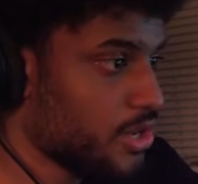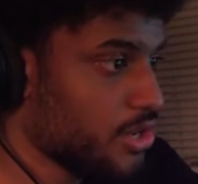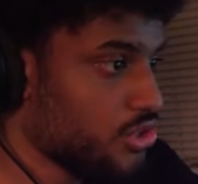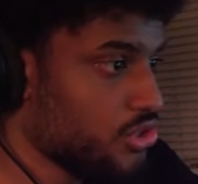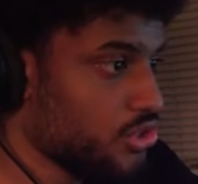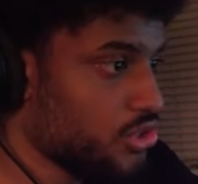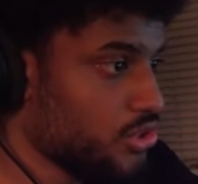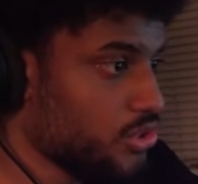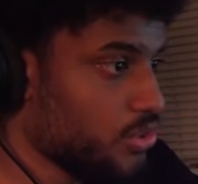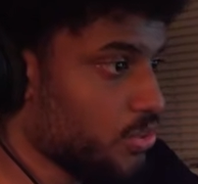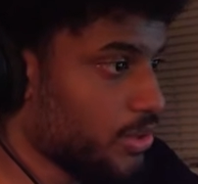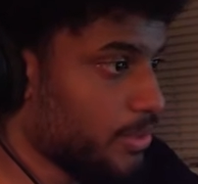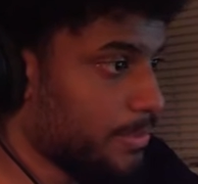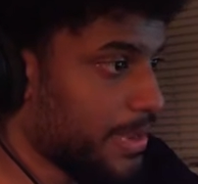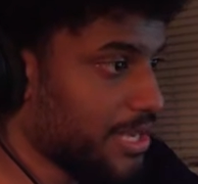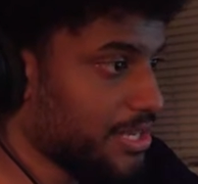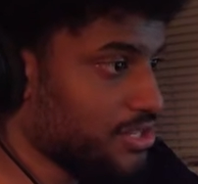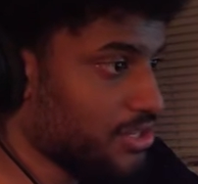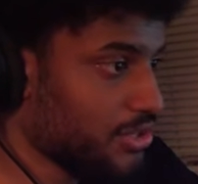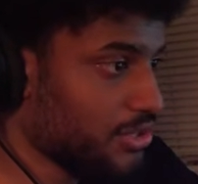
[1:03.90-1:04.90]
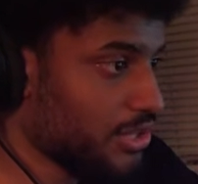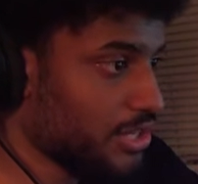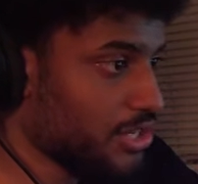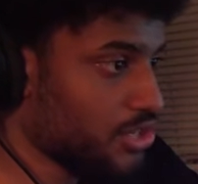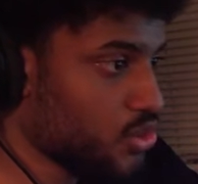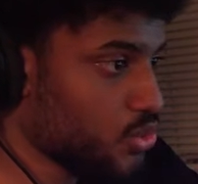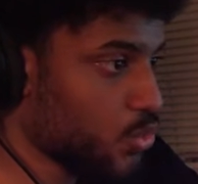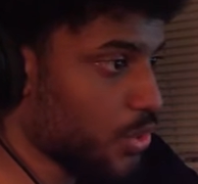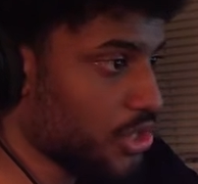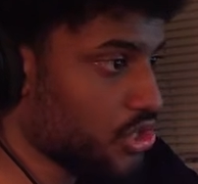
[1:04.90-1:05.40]
to basically
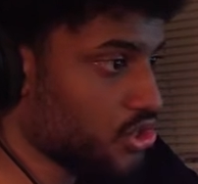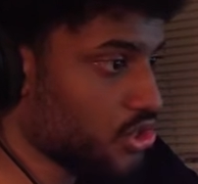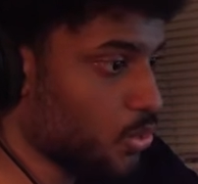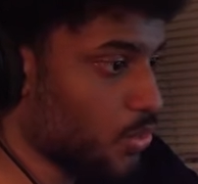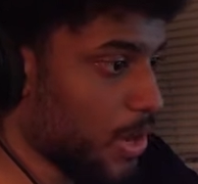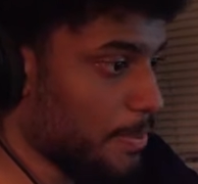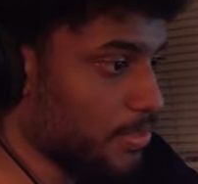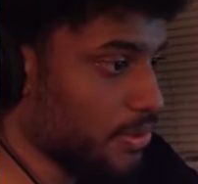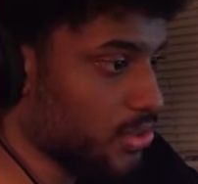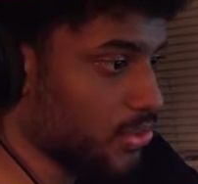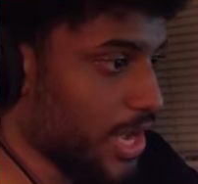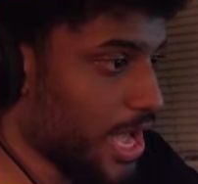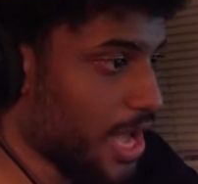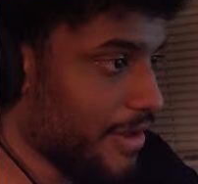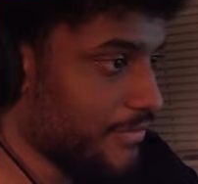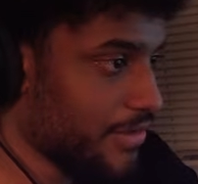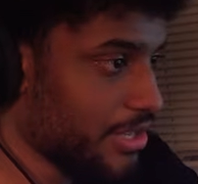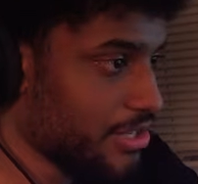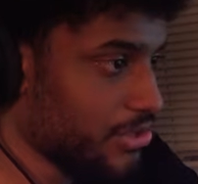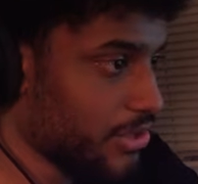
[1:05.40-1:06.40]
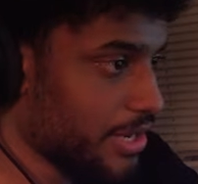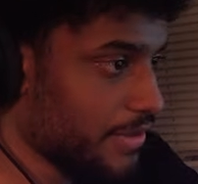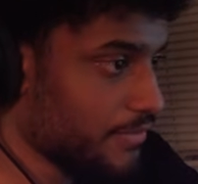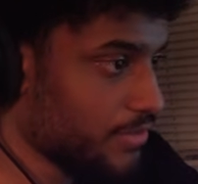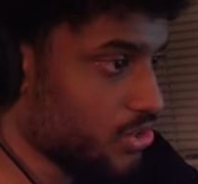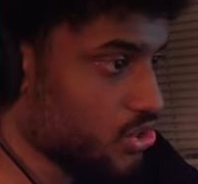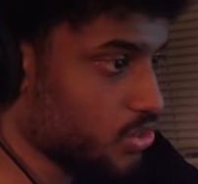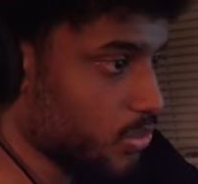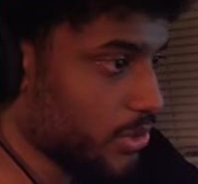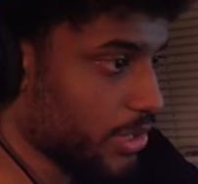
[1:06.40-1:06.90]
switch the weapon you have in your
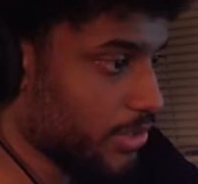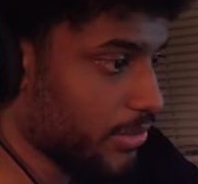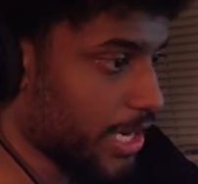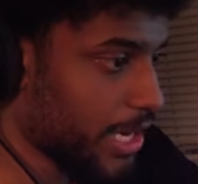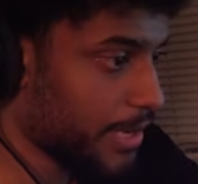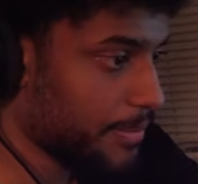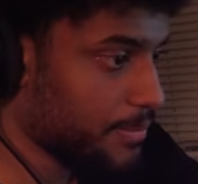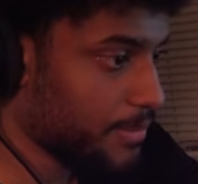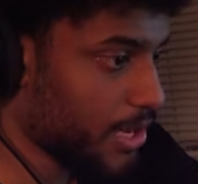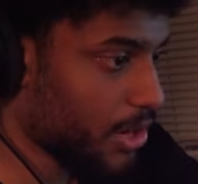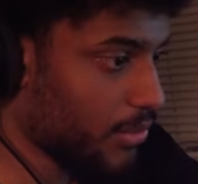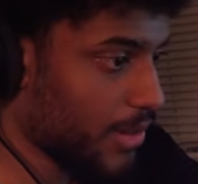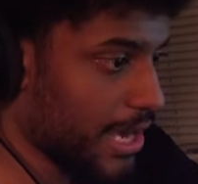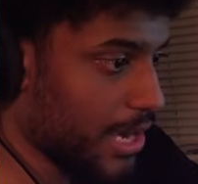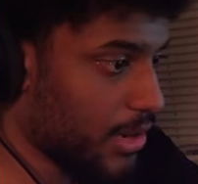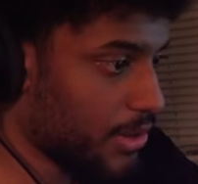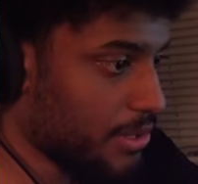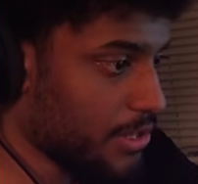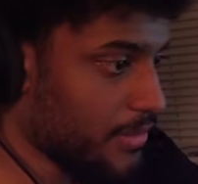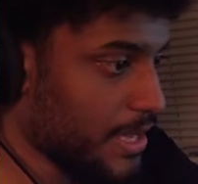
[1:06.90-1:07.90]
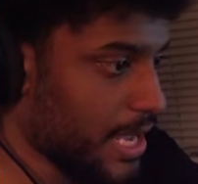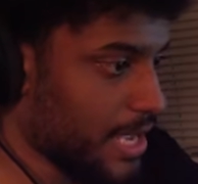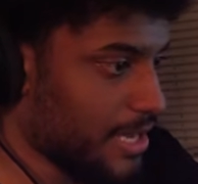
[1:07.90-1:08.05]
inventory, right, around.